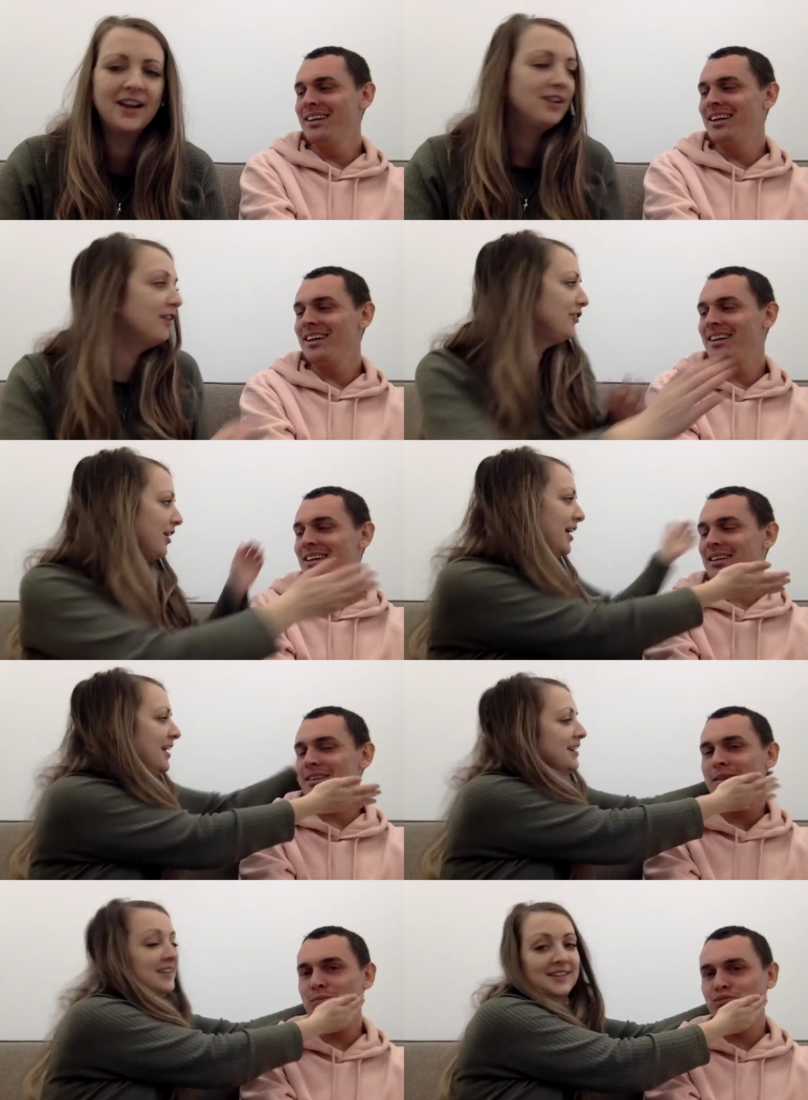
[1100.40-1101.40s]
Speaker 1: I love you,
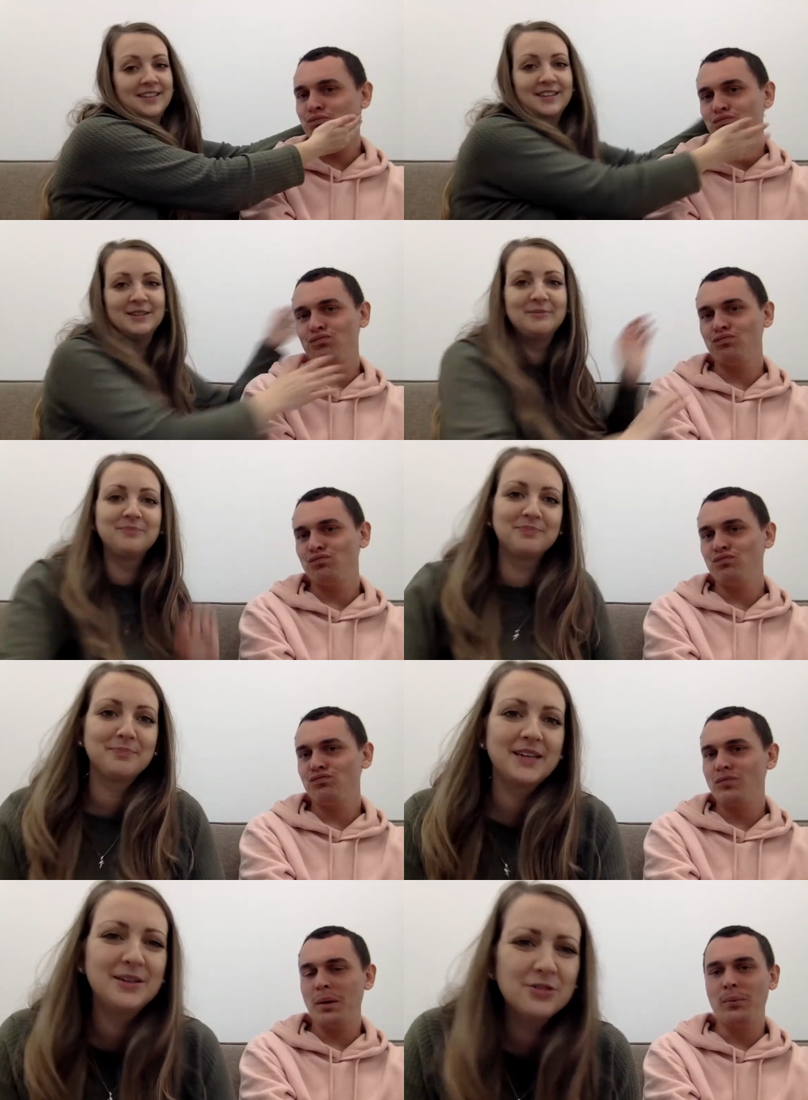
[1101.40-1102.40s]
Han,
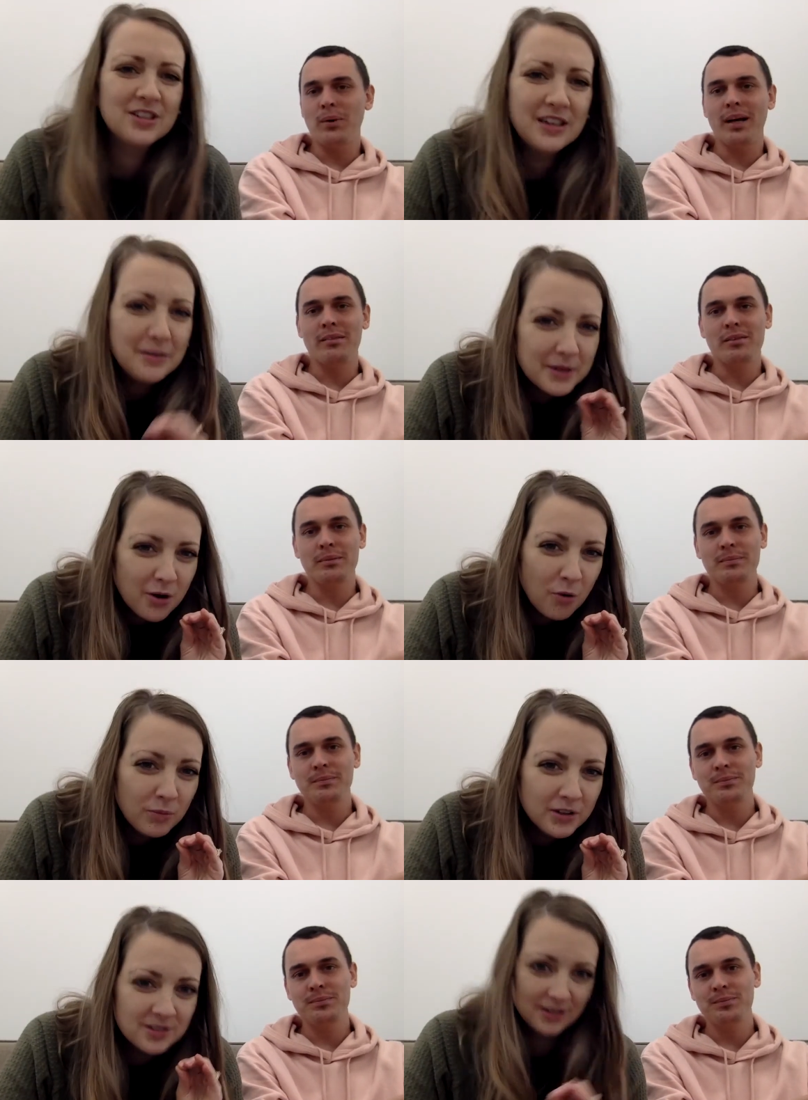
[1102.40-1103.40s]
but he was just a little bit
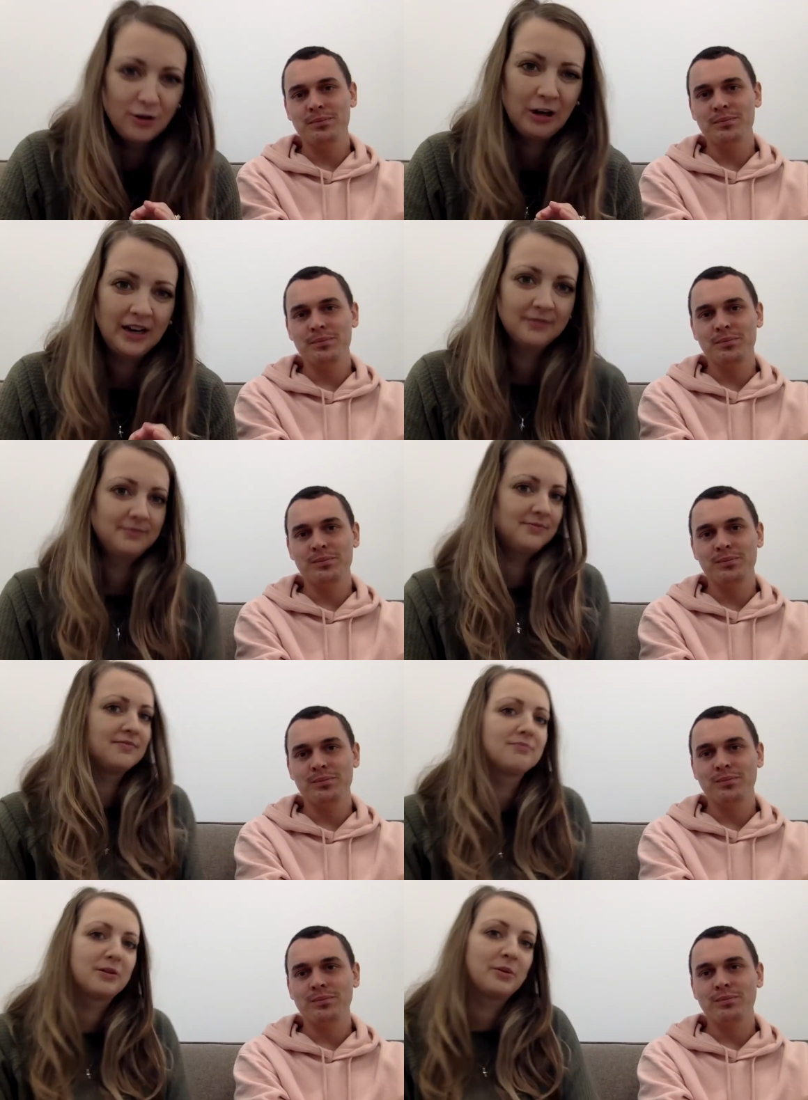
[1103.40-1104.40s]
homeless looking
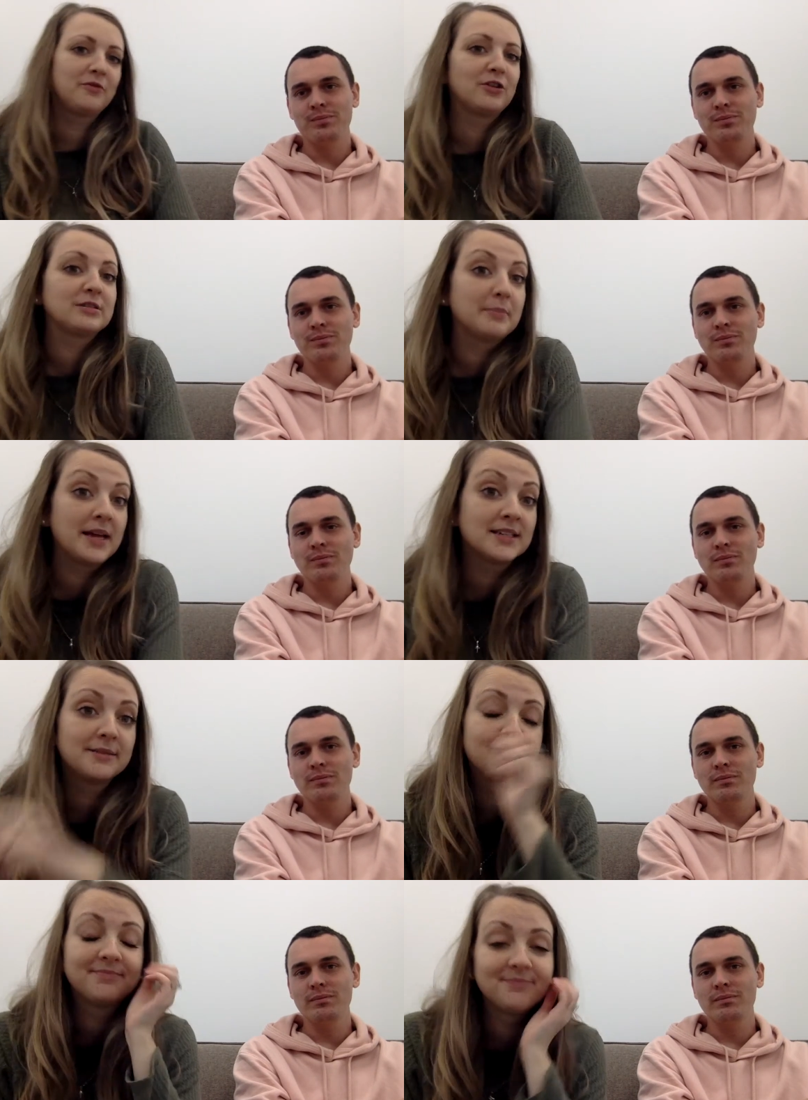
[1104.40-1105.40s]
when we first met.
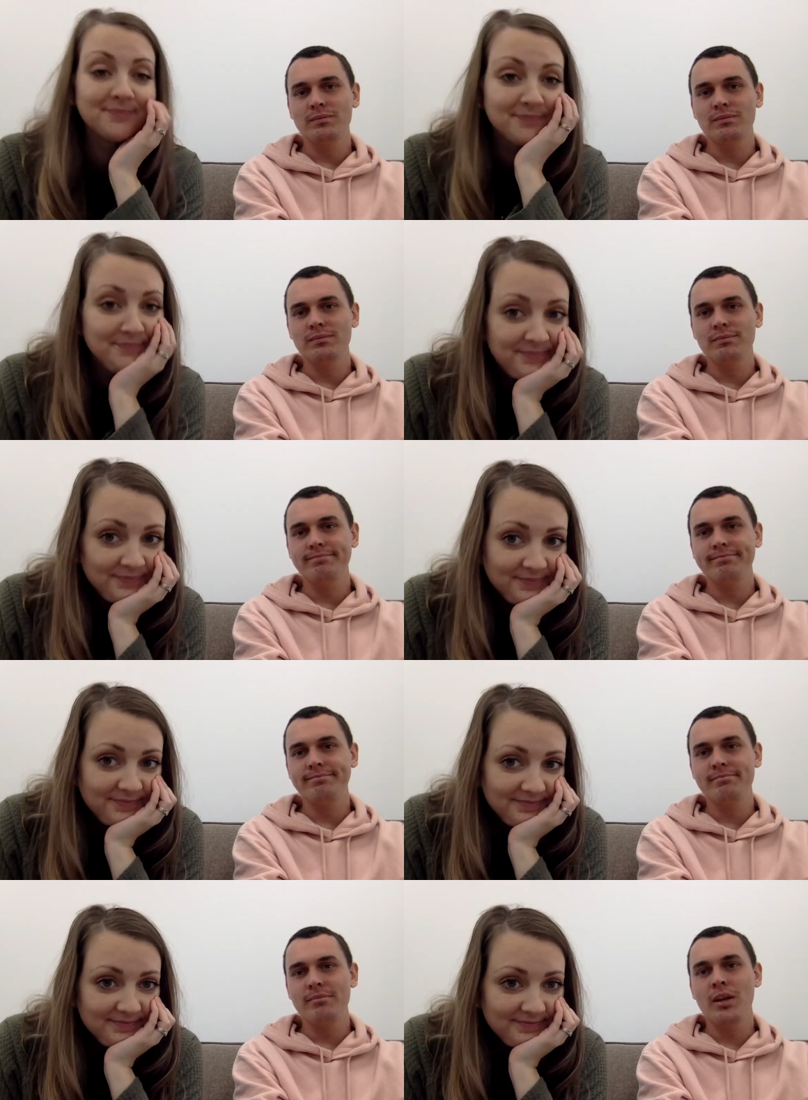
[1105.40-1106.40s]

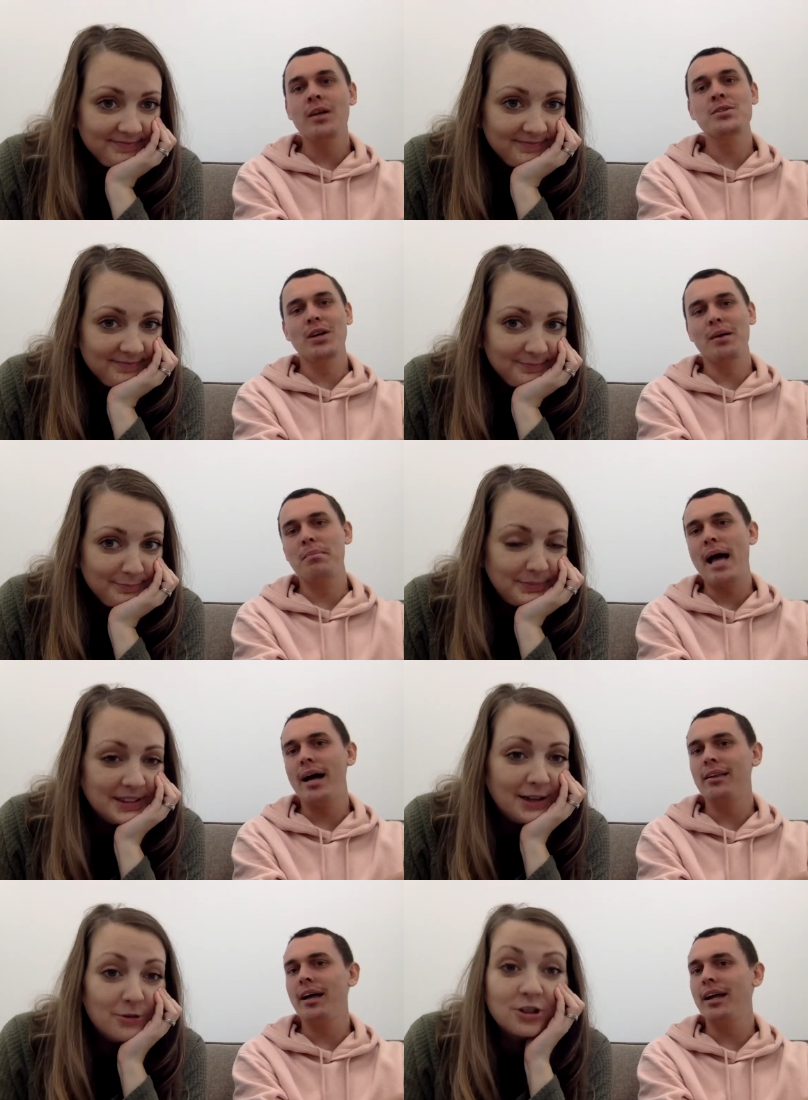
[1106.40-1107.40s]
Speaker 2: Because you got to pack.
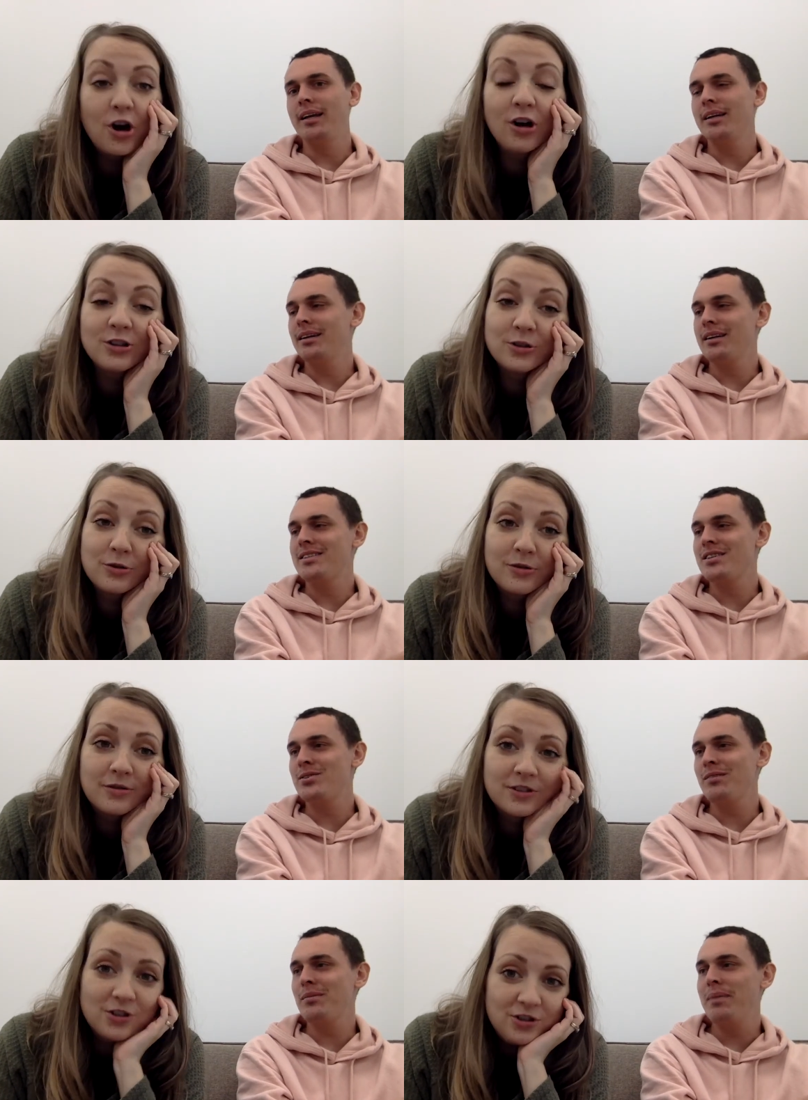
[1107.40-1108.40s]
But that light. was also it's because
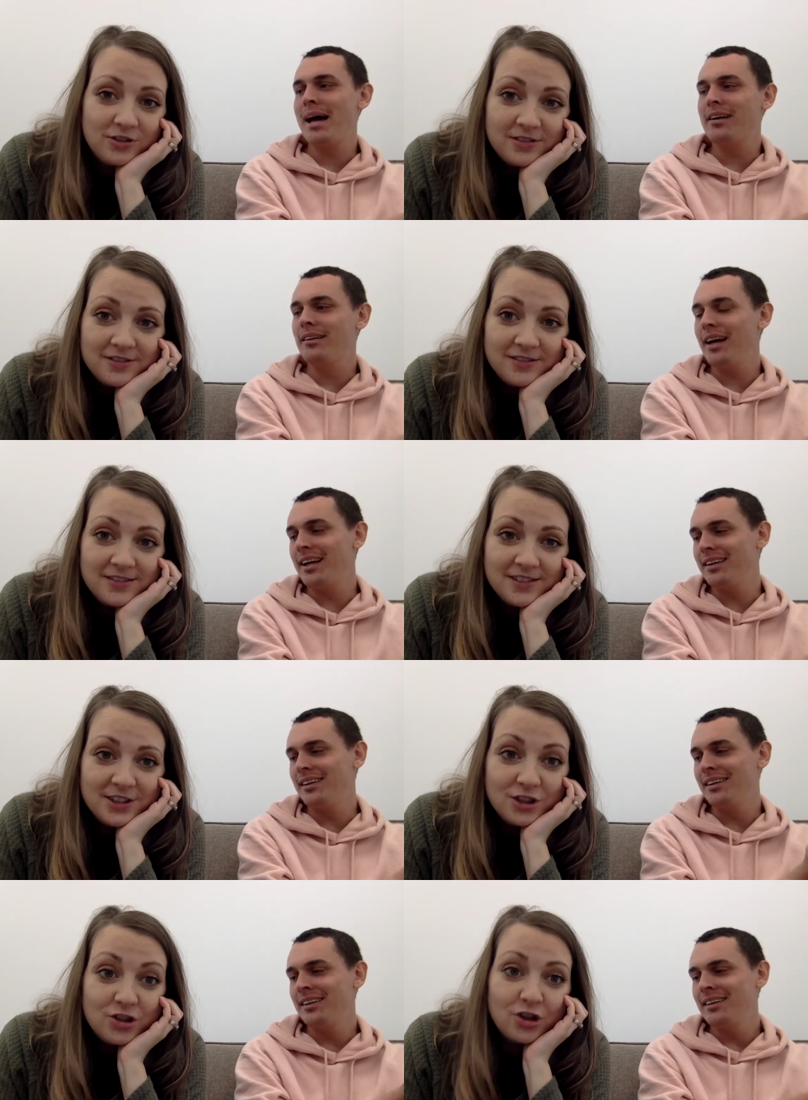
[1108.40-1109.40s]
you have to pack light.
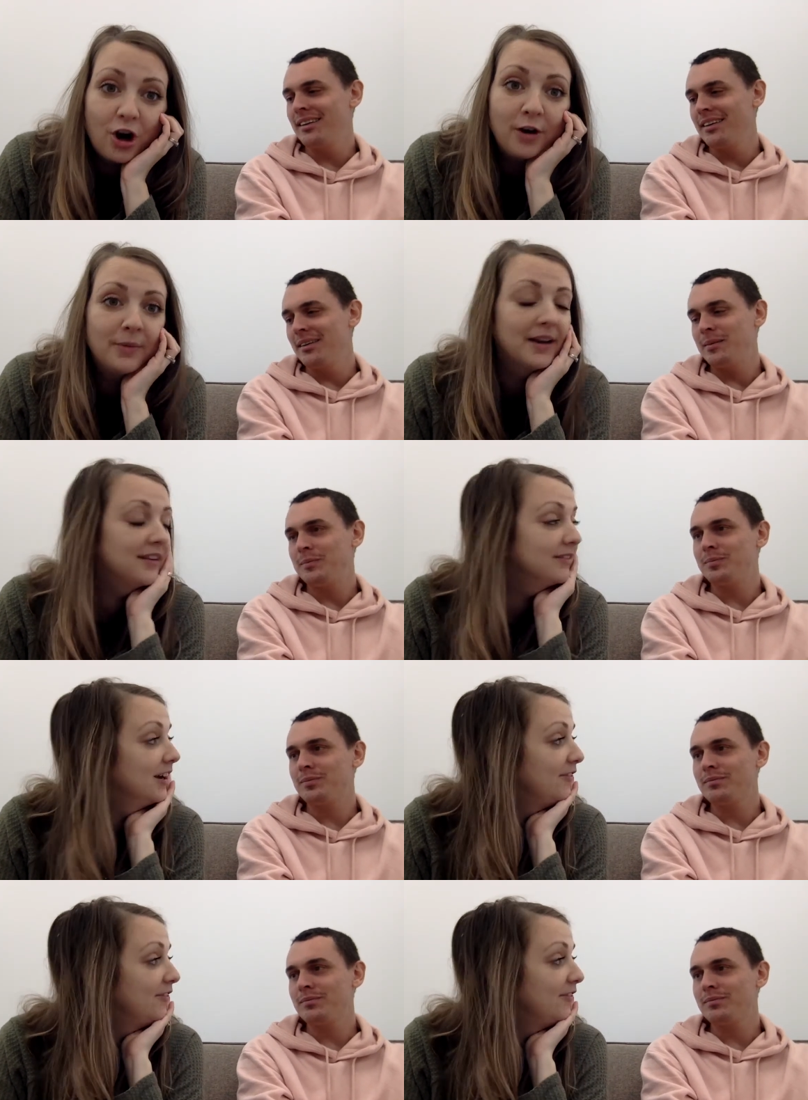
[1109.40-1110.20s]
Speaker 1: Charming. I